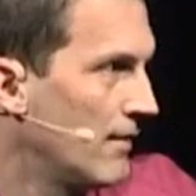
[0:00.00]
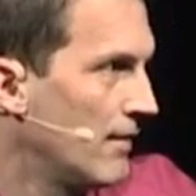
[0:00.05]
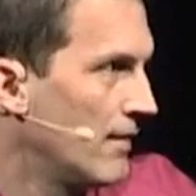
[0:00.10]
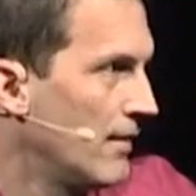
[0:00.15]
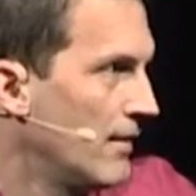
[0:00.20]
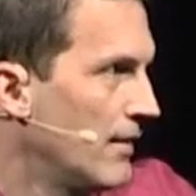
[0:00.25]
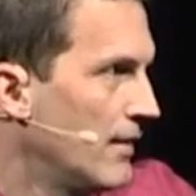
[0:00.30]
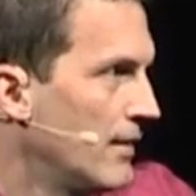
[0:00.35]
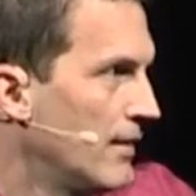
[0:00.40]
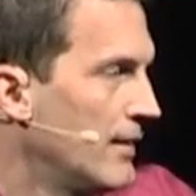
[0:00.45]

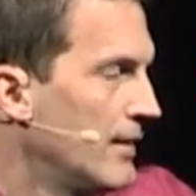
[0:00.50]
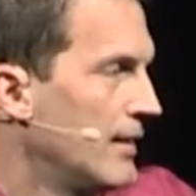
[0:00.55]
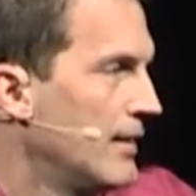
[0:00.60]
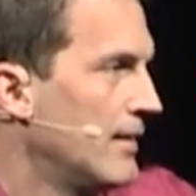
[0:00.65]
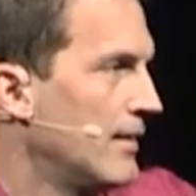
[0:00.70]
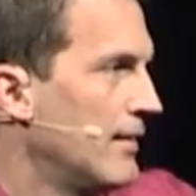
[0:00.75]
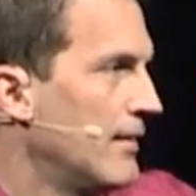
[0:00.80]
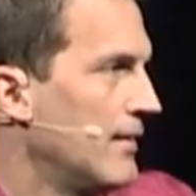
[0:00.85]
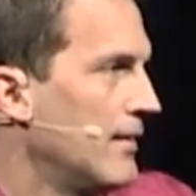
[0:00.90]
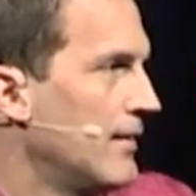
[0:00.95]

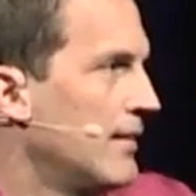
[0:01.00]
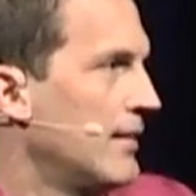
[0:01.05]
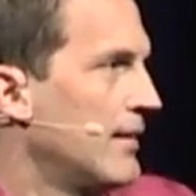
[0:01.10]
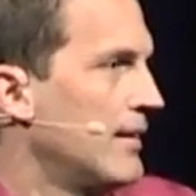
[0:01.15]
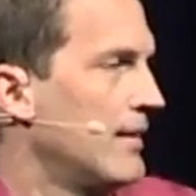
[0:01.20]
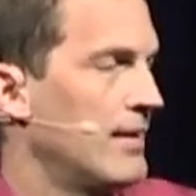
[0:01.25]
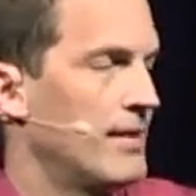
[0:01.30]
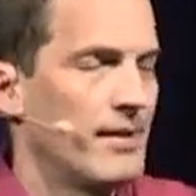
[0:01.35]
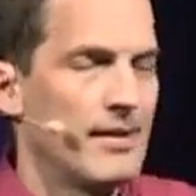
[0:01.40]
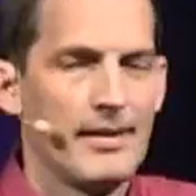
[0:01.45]

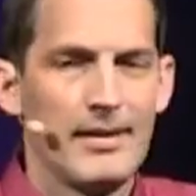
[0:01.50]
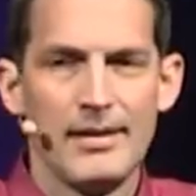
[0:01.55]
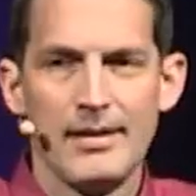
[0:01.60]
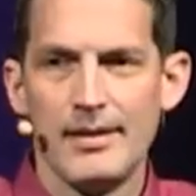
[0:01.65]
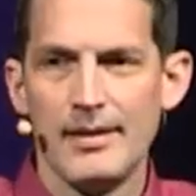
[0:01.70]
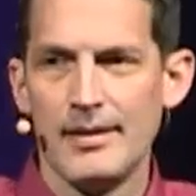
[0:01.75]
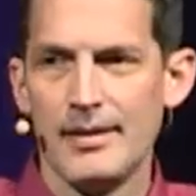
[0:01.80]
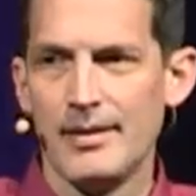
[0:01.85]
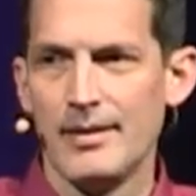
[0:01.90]
(no one is talking)